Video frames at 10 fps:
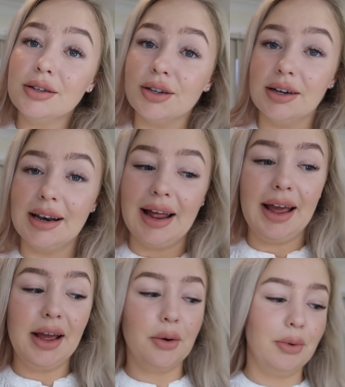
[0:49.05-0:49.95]
So
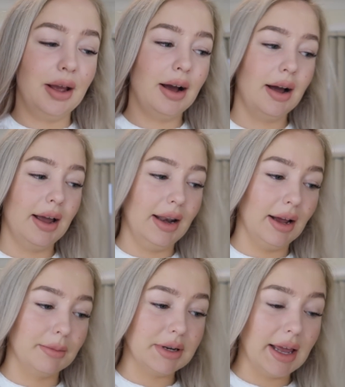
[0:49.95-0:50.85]
today we are
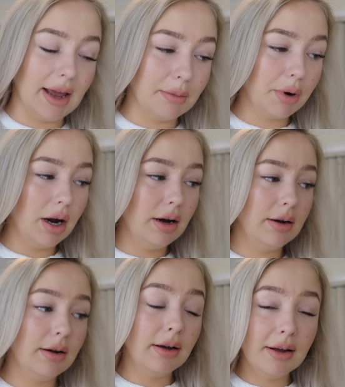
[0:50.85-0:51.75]
heading up to Canberra,
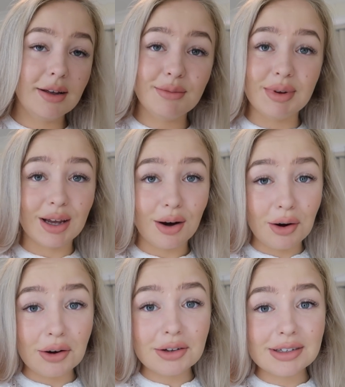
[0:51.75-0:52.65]

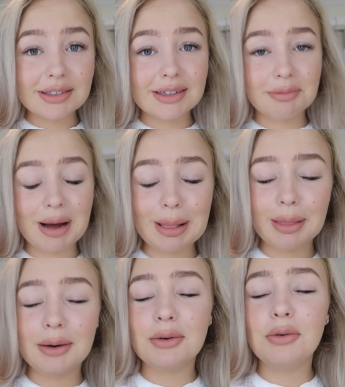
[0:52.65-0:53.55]
because my
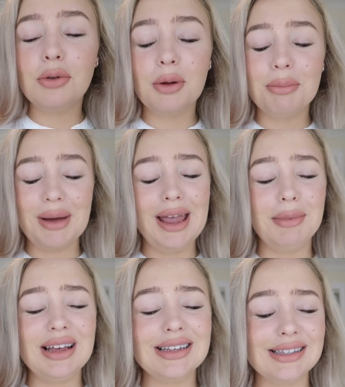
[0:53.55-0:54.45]
little
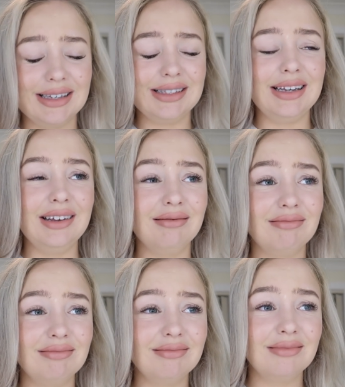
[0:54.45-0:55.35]
baby Sissy
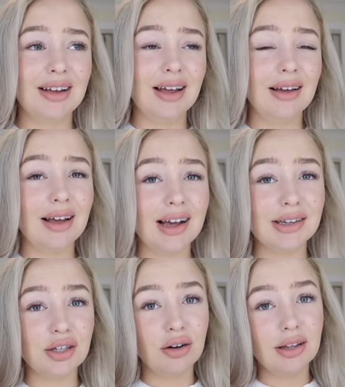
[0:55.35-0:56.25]

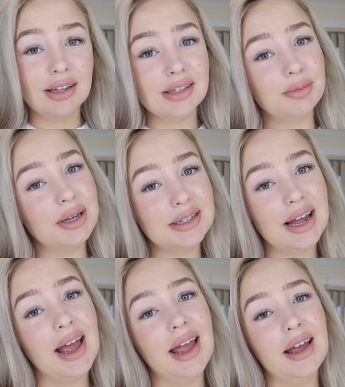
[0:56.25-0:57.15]
has her enlistment
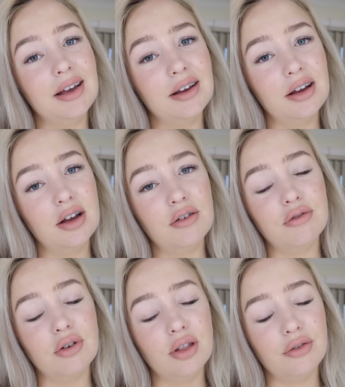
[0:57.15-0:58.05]
day
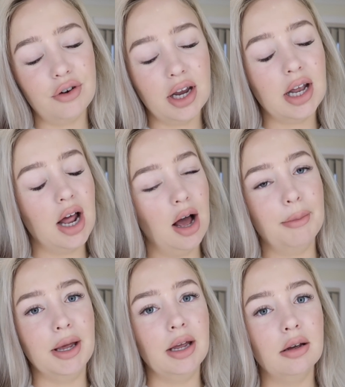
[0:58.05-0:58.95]
for the freaking
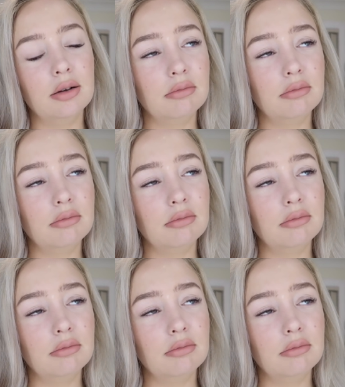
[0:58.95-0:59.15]
army.